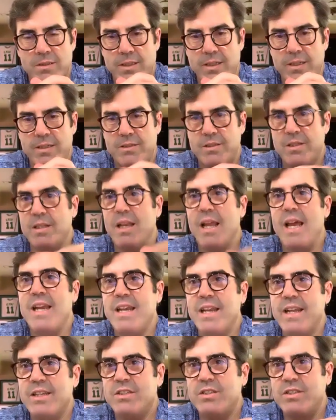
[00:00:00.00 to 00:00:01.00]
as
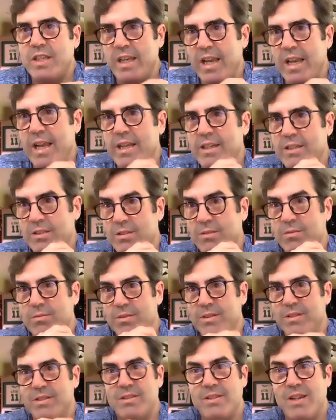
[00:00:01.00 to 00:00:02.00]
enlightening as today's
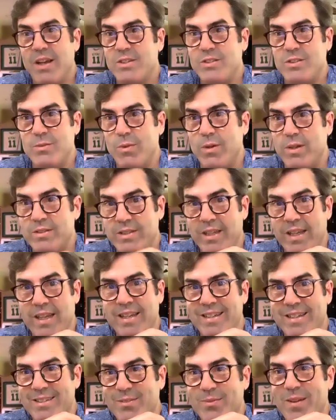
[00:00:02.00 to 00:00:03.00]
discussion was, and
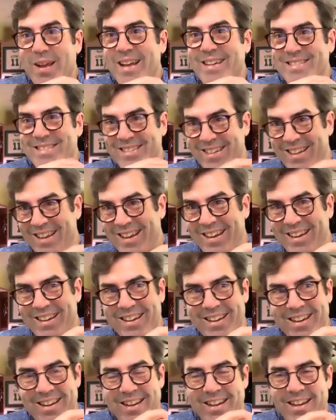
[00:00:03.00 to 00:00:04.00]
it's fascinating,
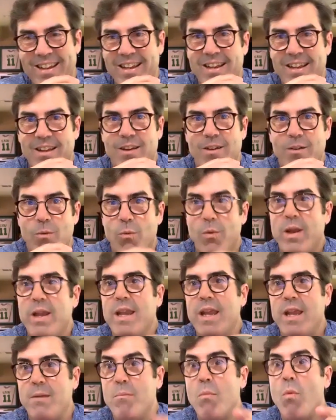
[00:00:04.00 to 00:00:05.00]
we
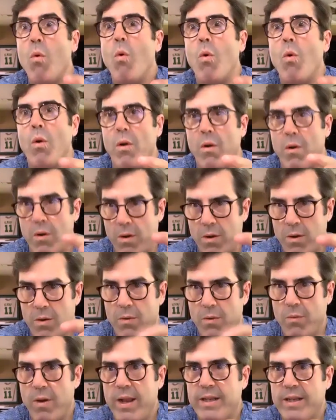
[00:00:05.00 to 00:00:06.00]
need more,
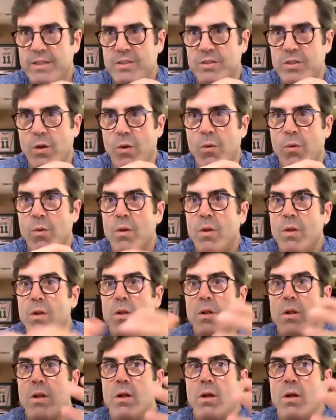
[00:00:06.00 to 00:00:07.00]
right? So
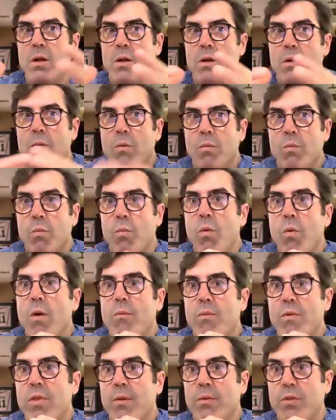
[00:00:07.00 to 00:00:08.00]
what
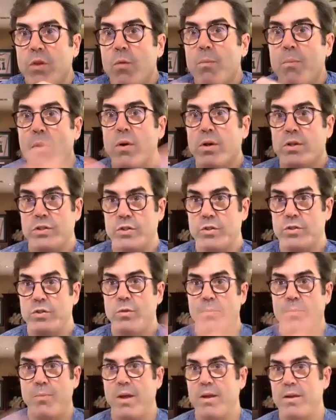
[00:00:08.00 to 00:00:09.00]
were the two books, your two
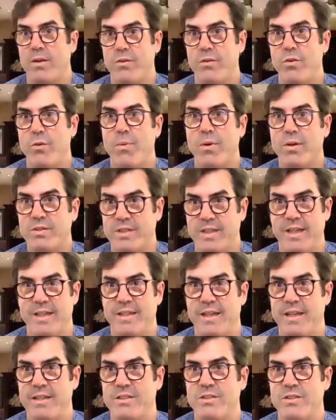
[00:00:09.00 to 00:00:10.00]
books again?
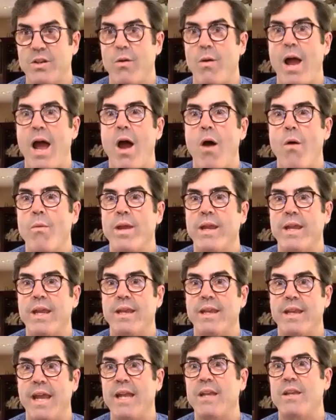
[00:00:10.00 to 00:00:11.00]
Let us know how we
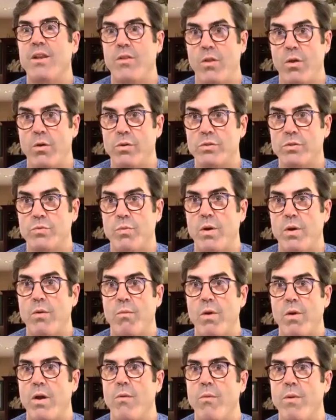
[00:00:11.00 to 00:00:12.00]
can get to those. Where
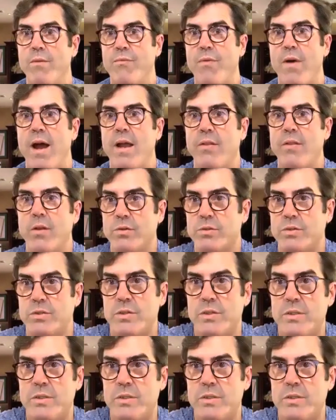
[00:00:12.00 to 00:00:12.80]
do we find those?